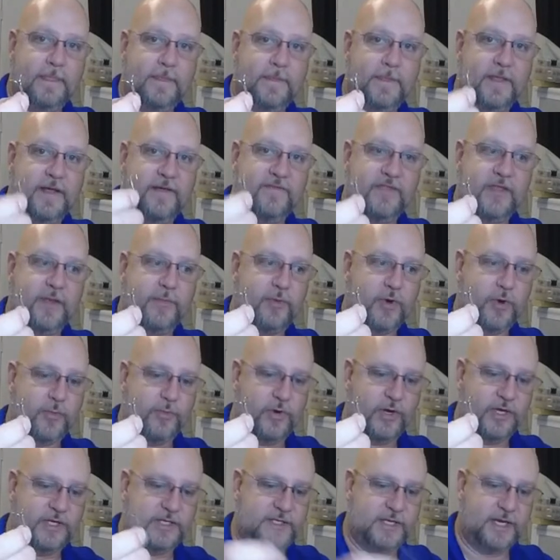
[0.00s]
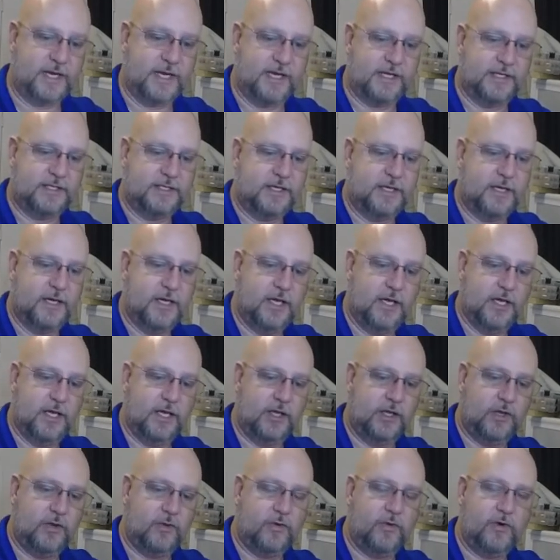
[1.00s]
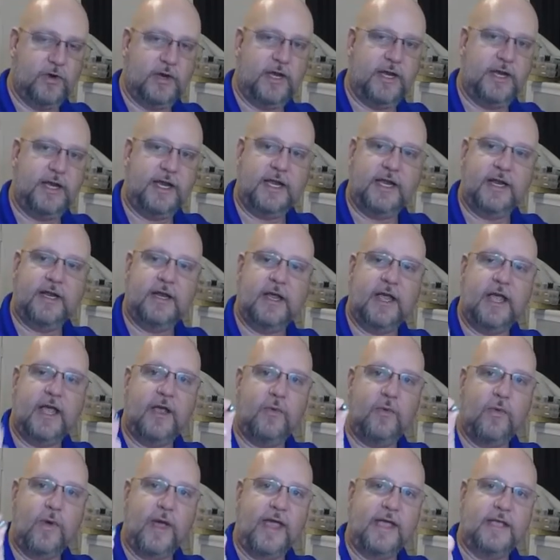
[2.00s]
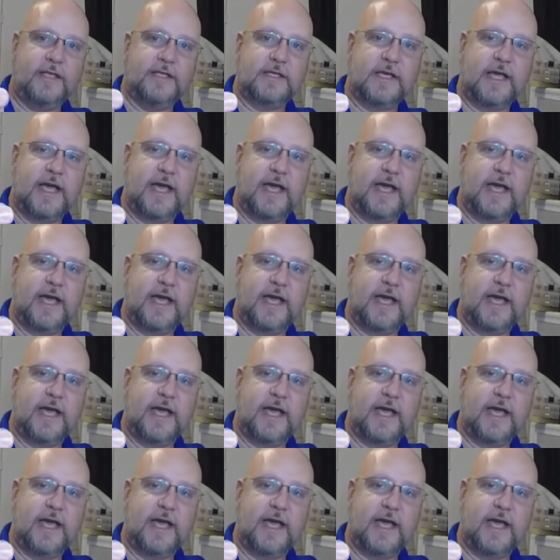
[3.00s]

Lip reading: of the appropriate size. You're going to need a weight.